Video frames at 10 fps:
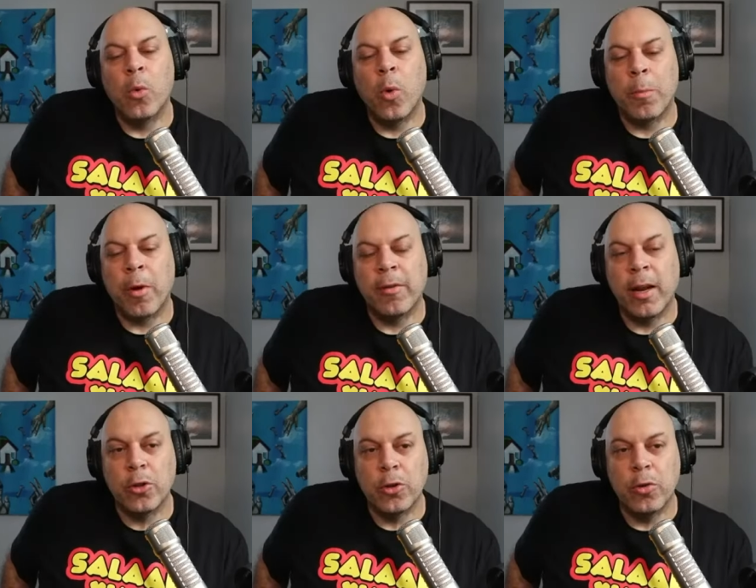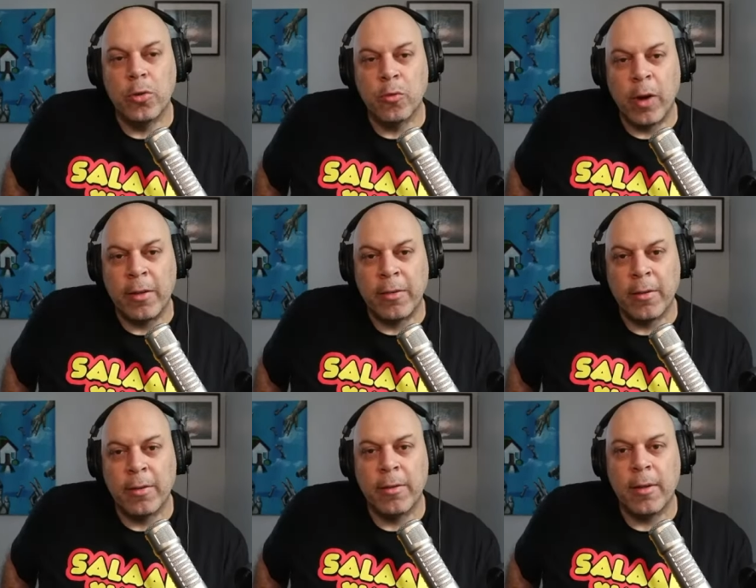when presidential
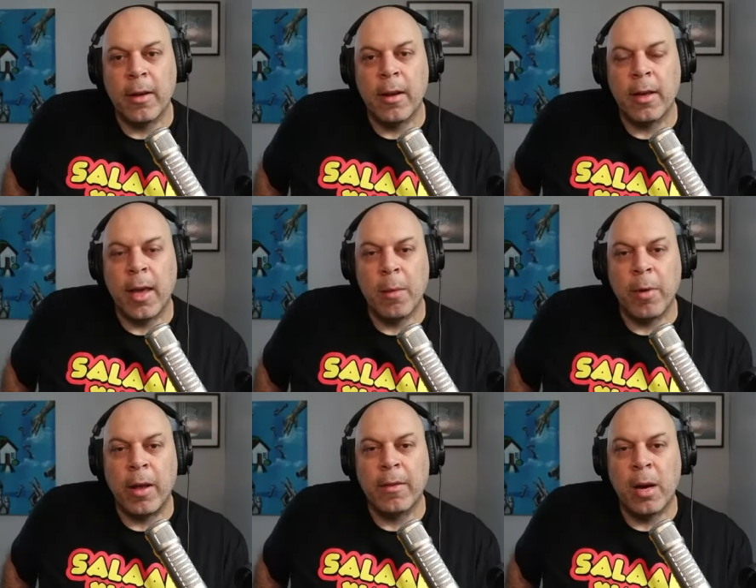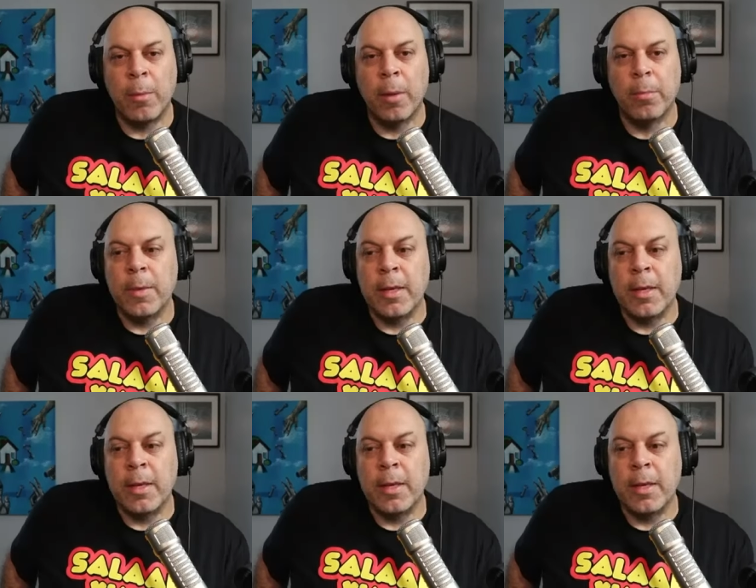races uh, and campaigns come up,